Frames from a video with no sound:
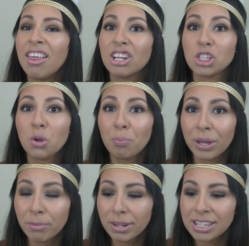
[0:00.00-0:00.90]
They're so
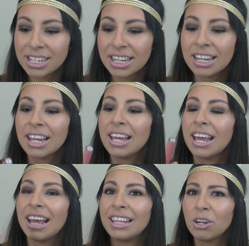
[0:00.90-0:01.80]
pigmented,
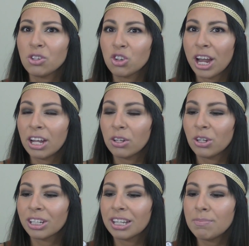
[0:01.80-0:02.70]
and they don't dry out
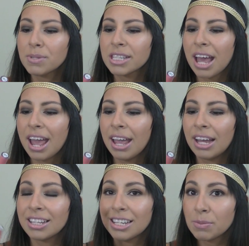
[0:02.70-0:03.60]
your lips,
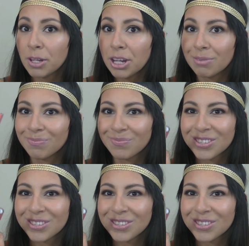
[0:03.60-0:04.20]
and they smell good.